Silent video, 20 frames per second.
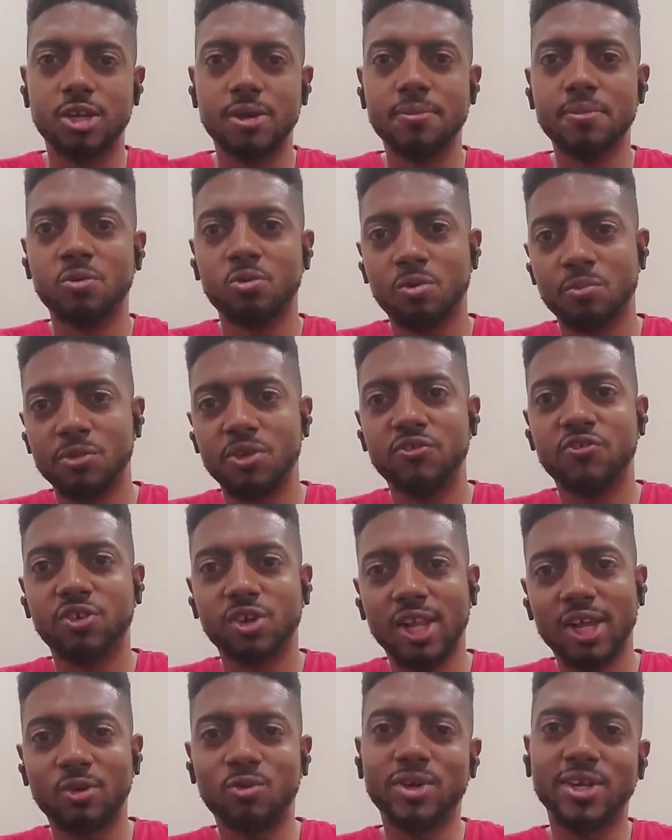even when we feel
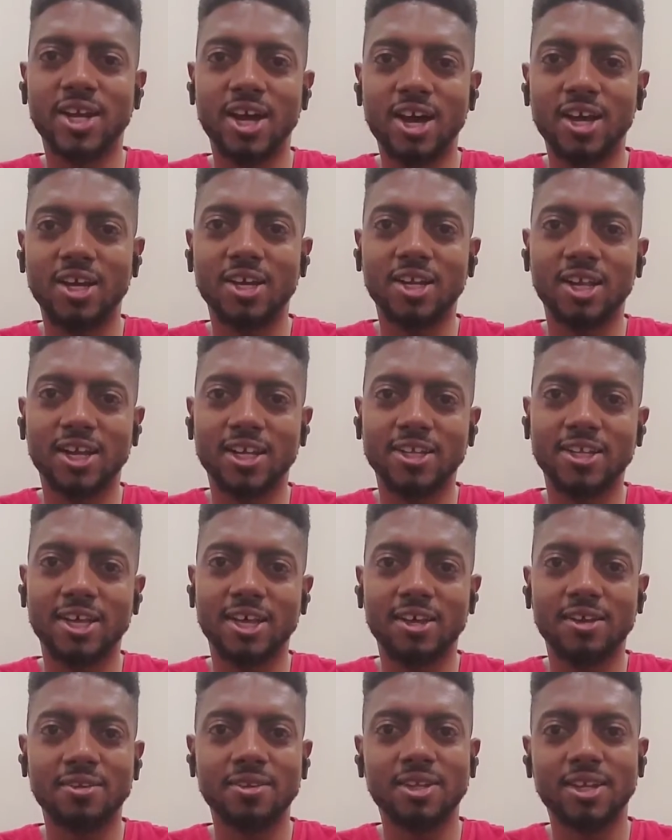like we got it like
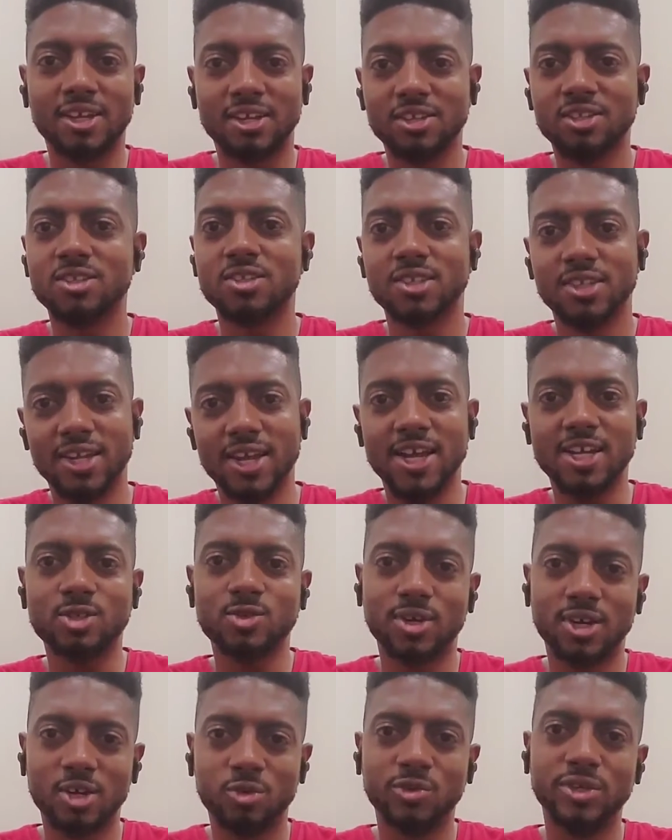that. That in
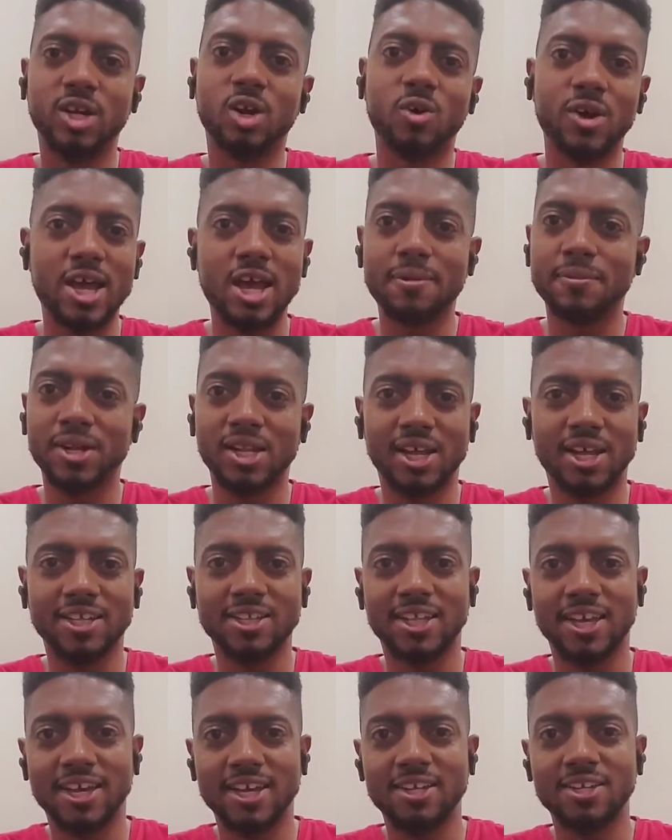actuality, we don't have it like
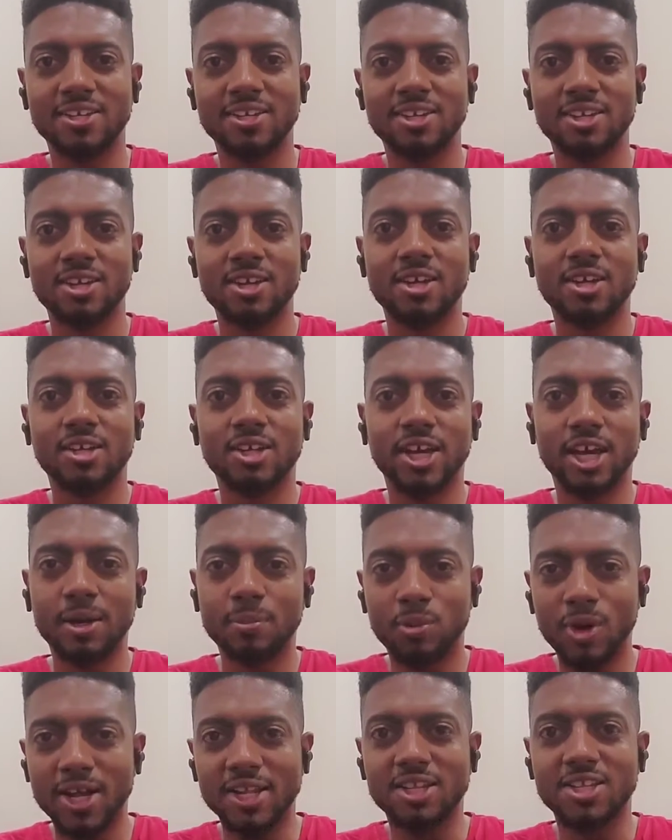that. You got to
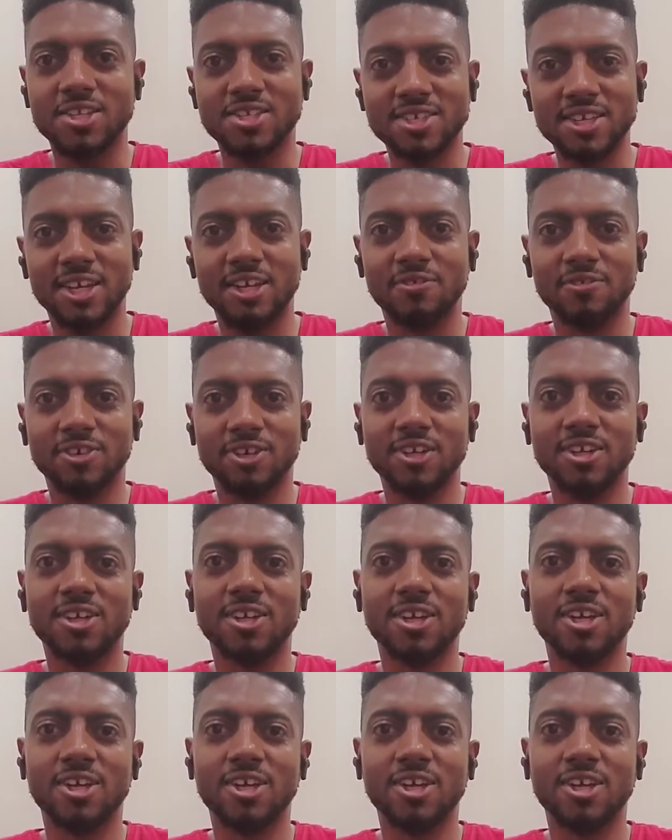practice saving.